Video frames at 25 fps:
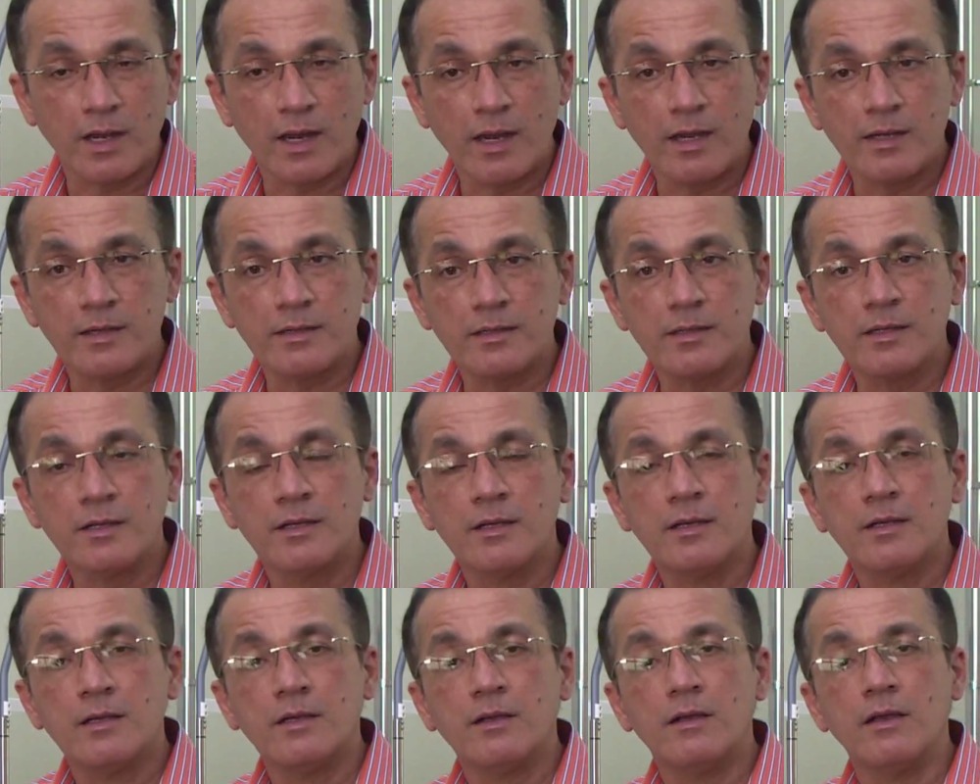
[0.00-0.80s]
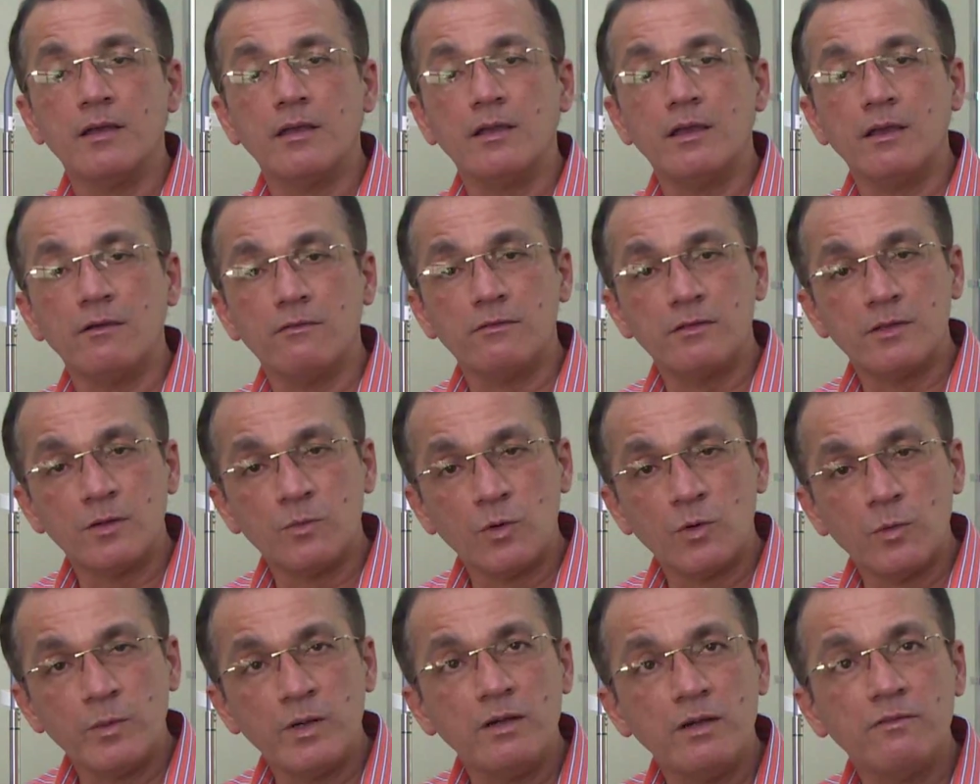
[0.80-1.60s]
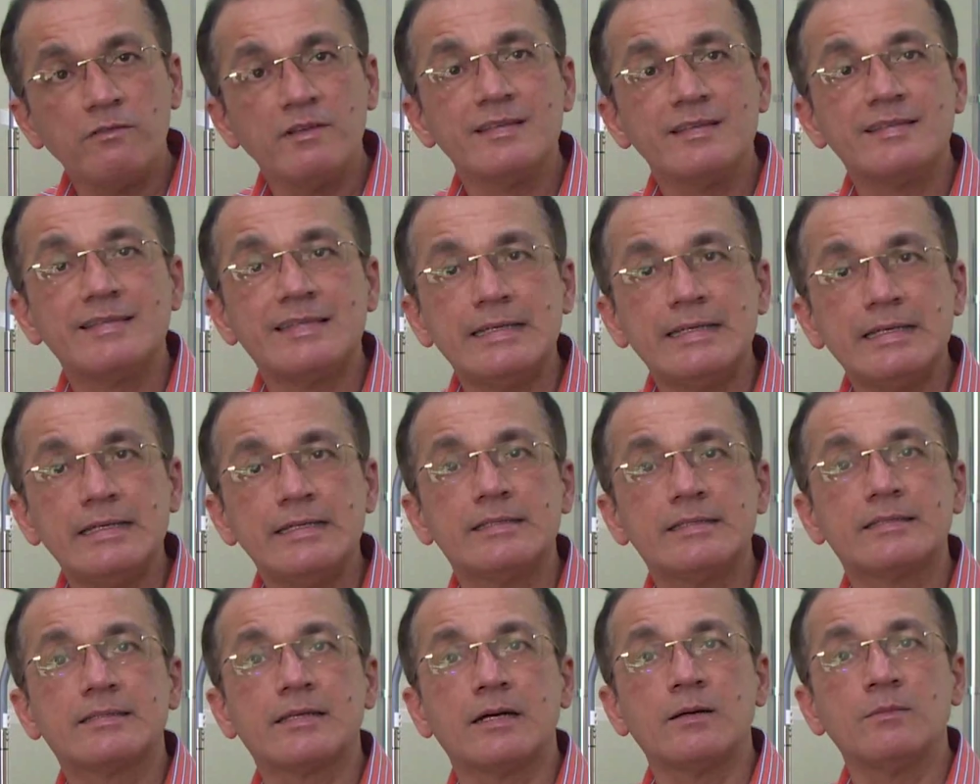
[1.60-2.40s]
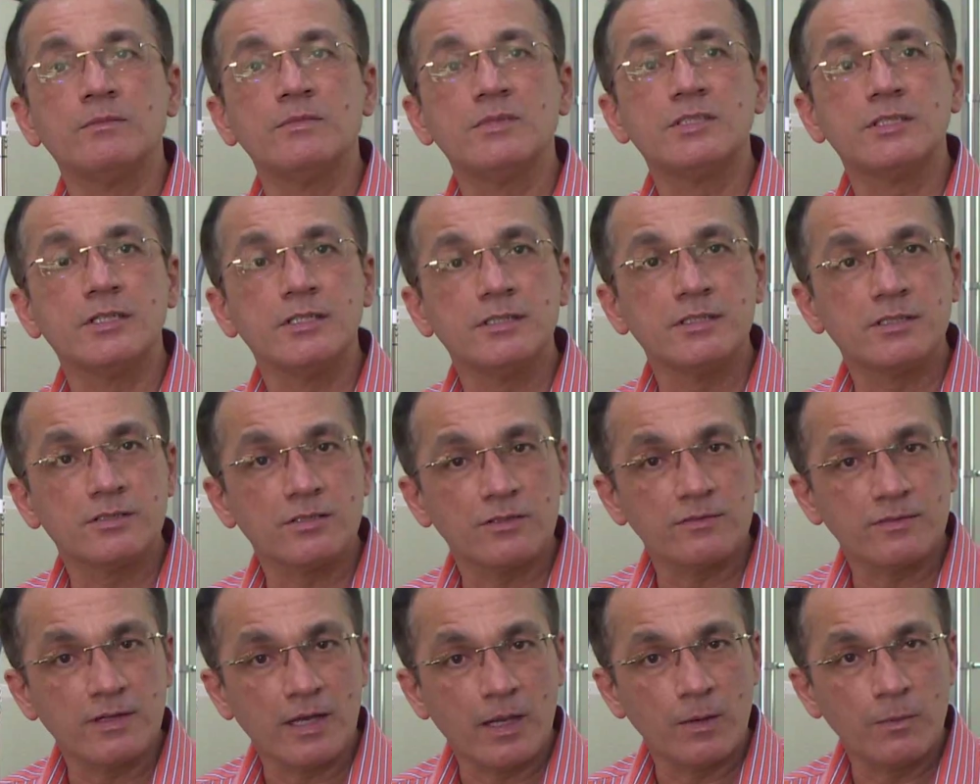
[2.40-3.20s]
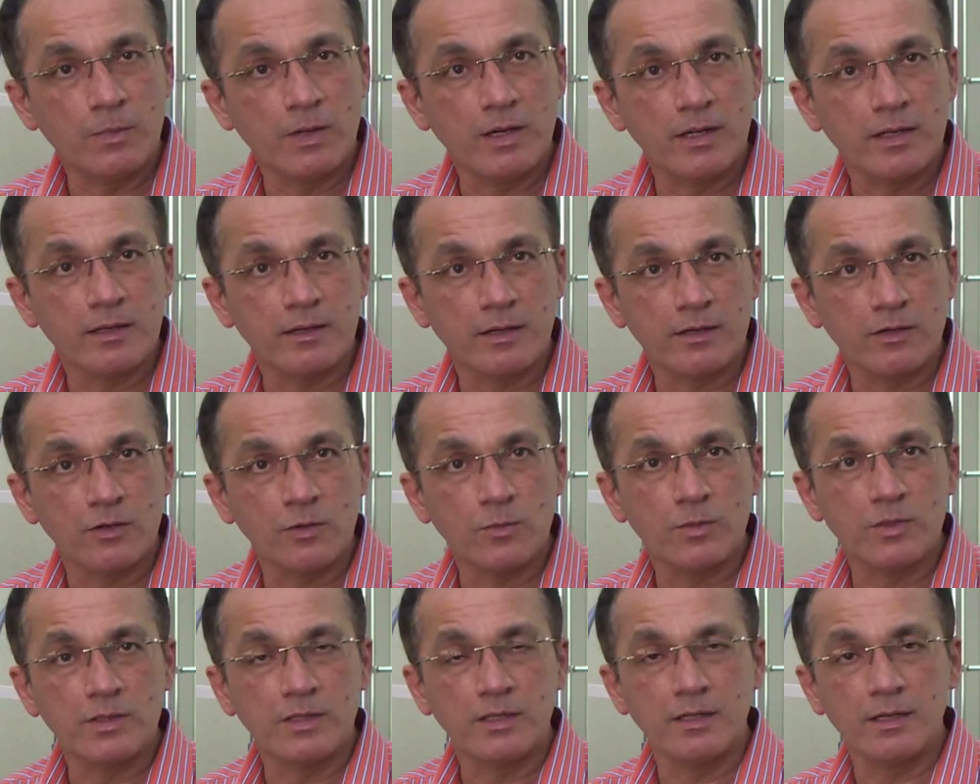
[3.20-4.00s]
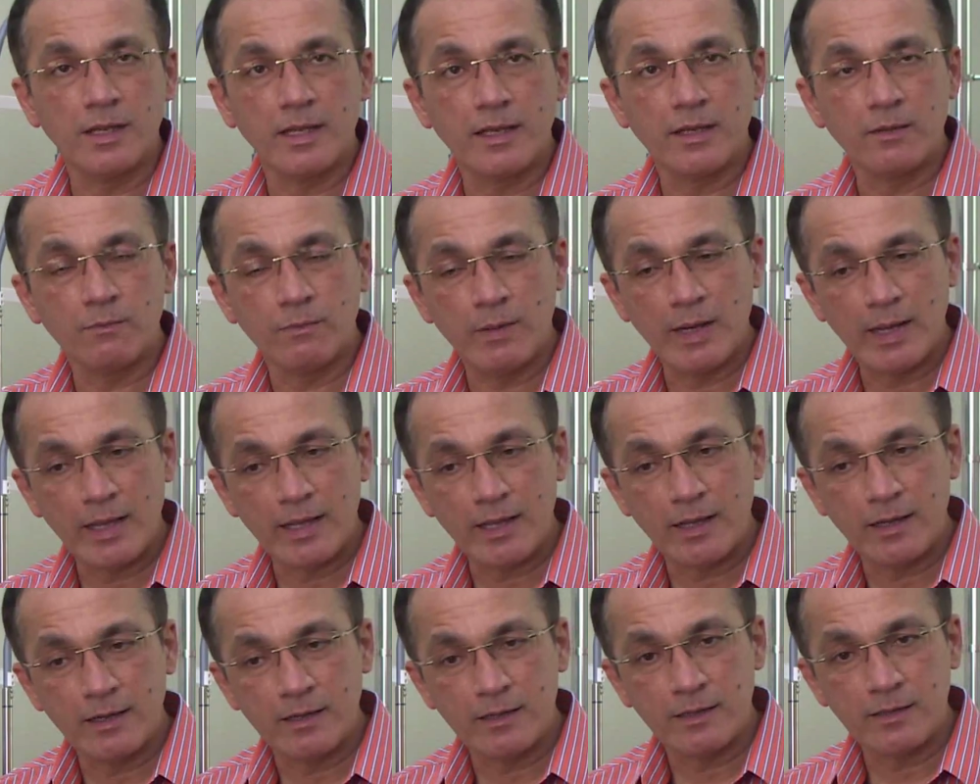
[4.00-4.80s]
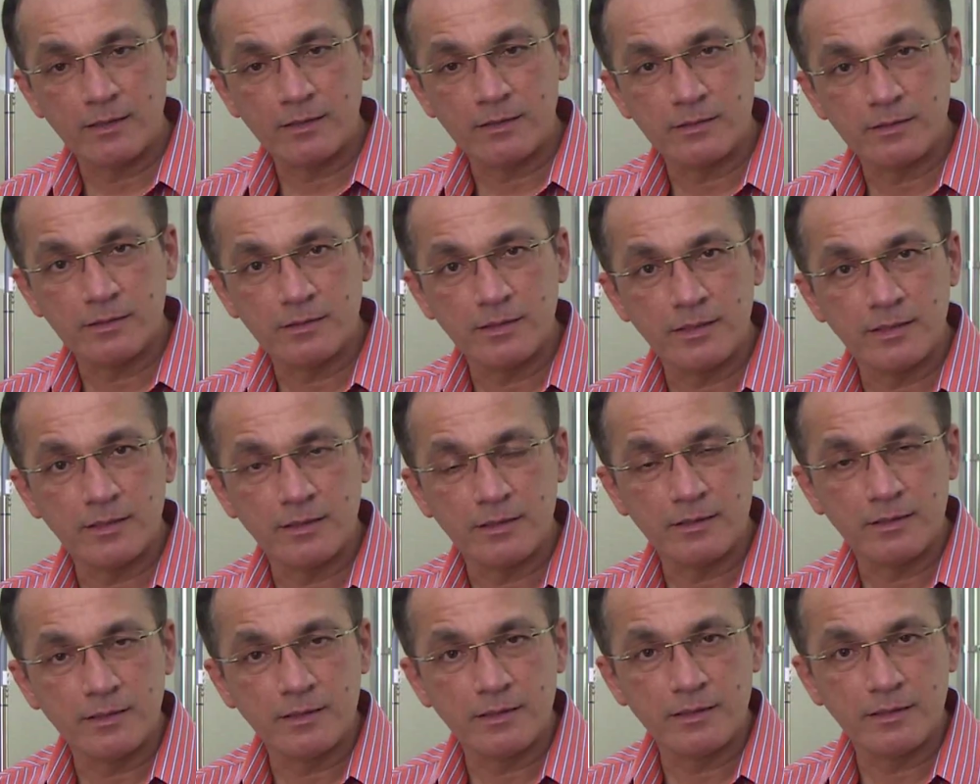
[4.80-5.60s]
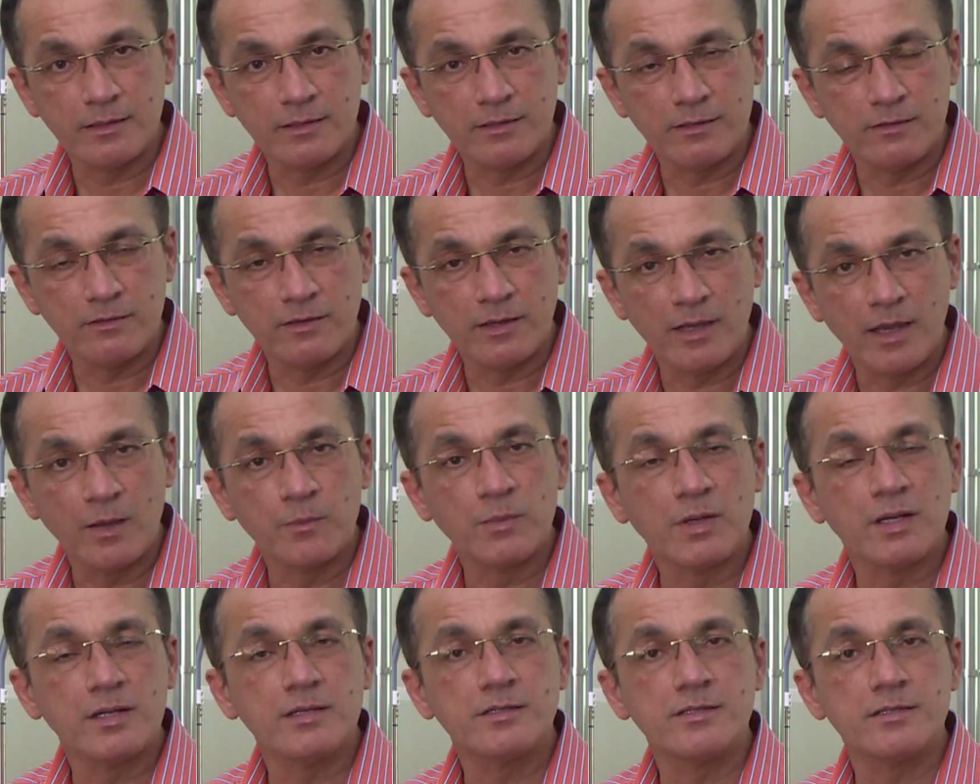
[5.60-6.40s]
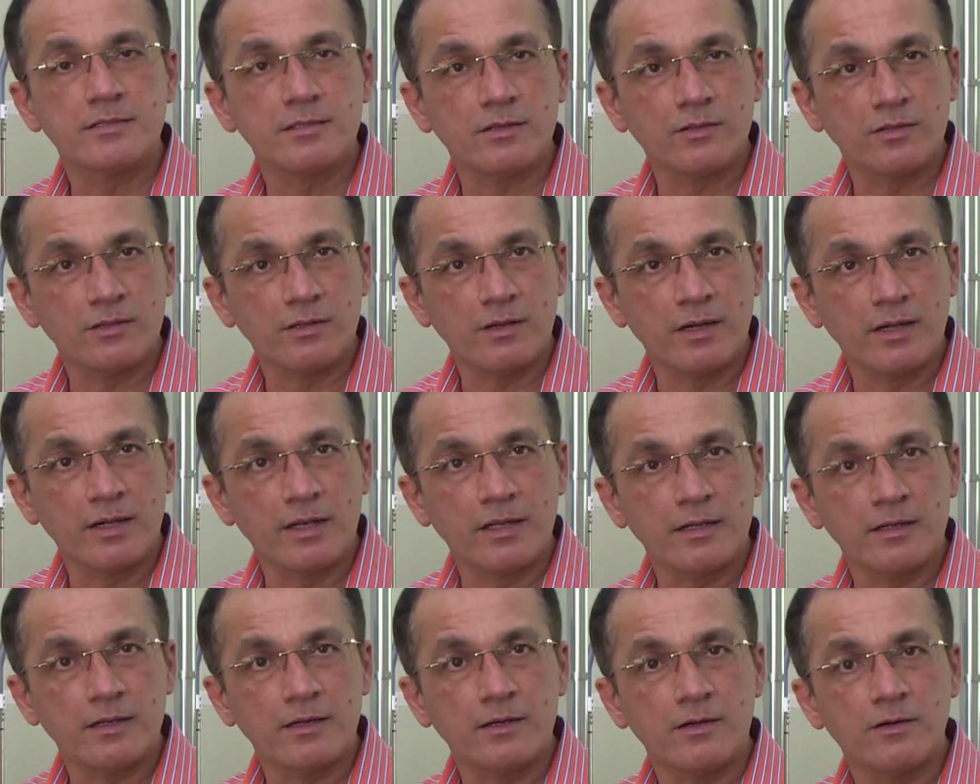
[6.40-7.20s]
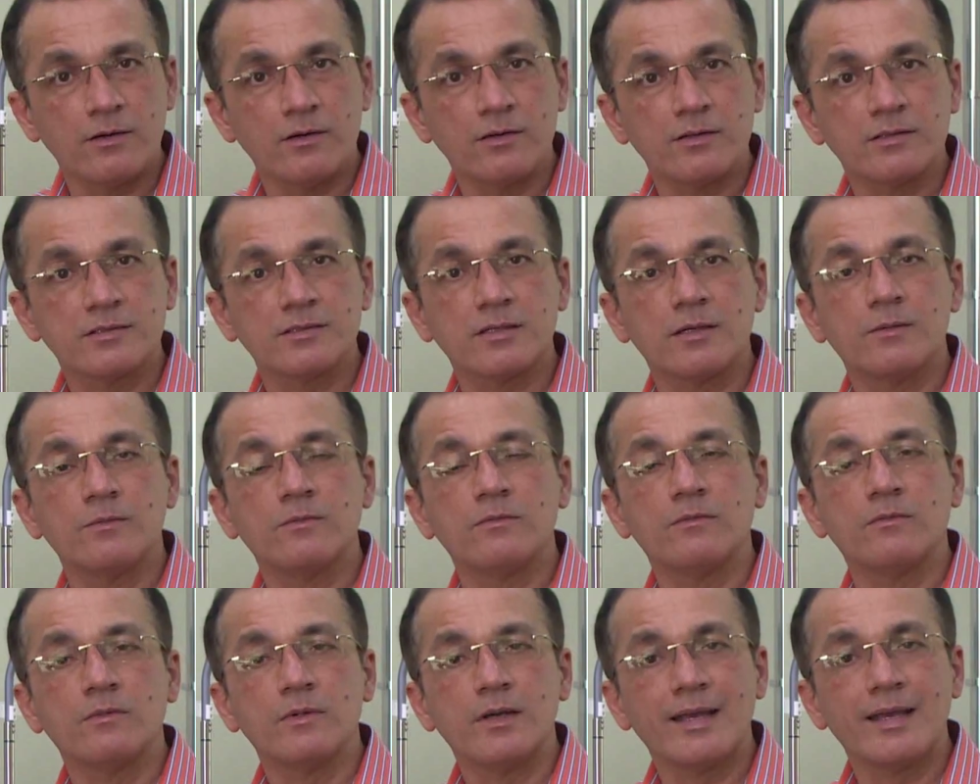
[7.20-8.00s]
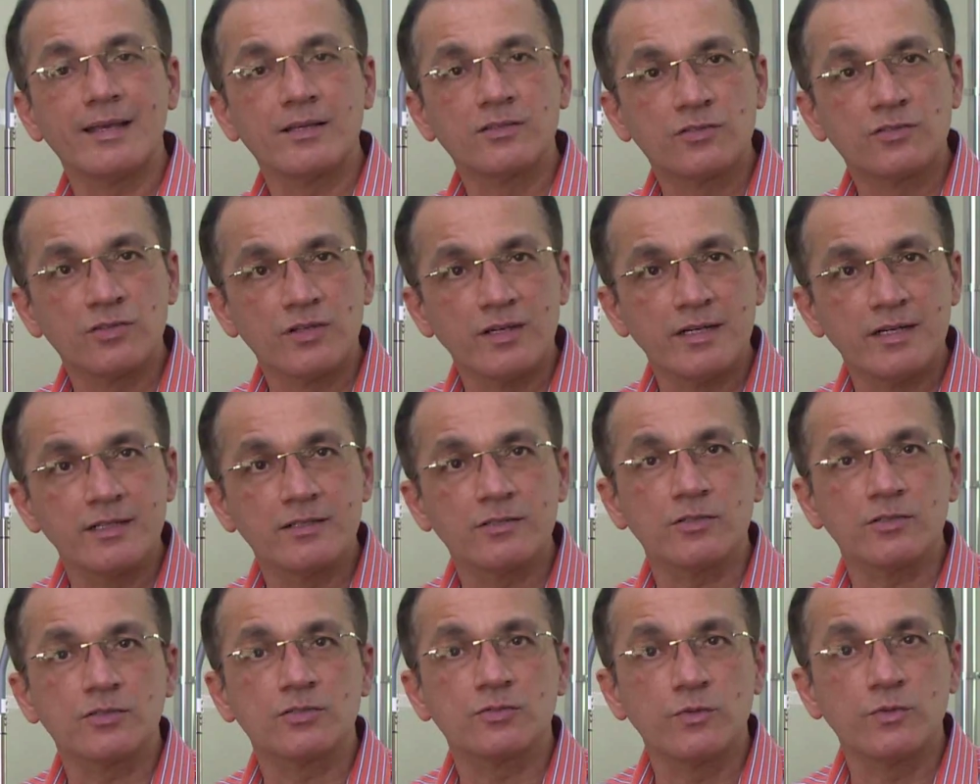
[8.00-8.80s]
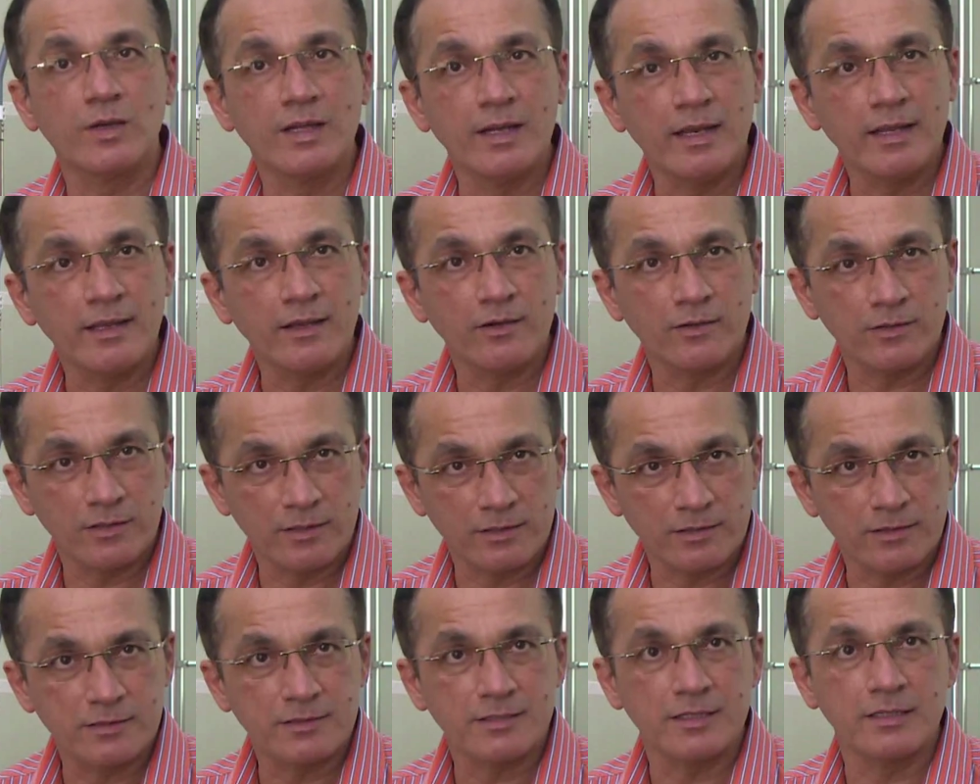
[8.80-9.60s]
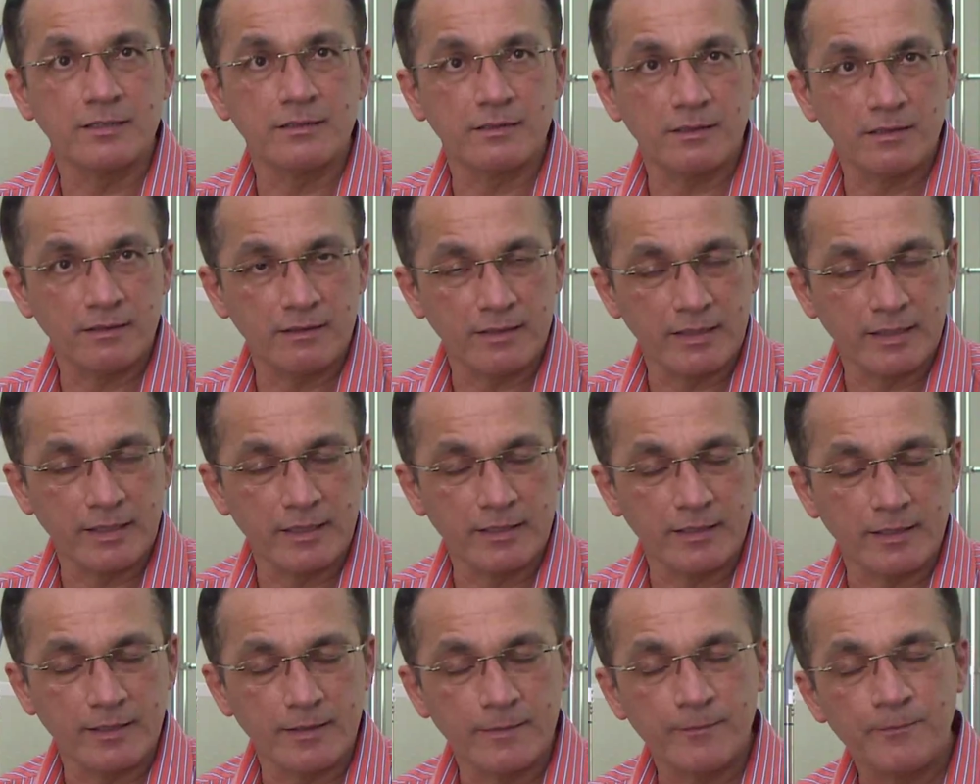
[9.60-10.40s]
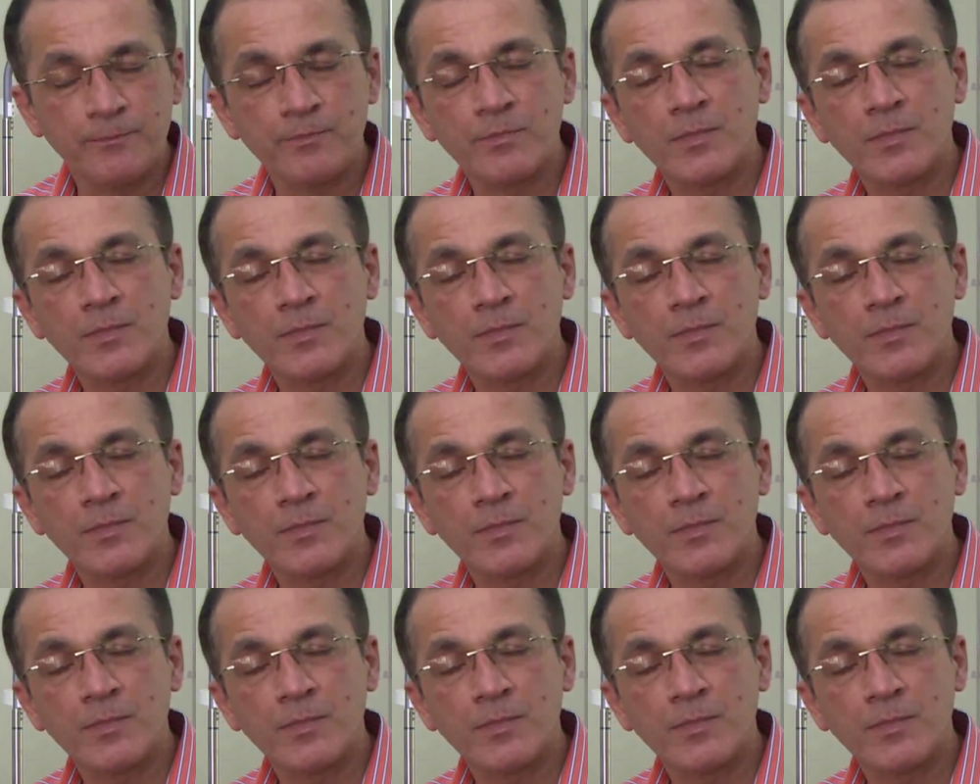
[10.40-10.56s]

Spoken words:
And the moment we see some changes of diabetic retinopathy, like the hemorrhages on the retina or some exudate or swelling on the central retina,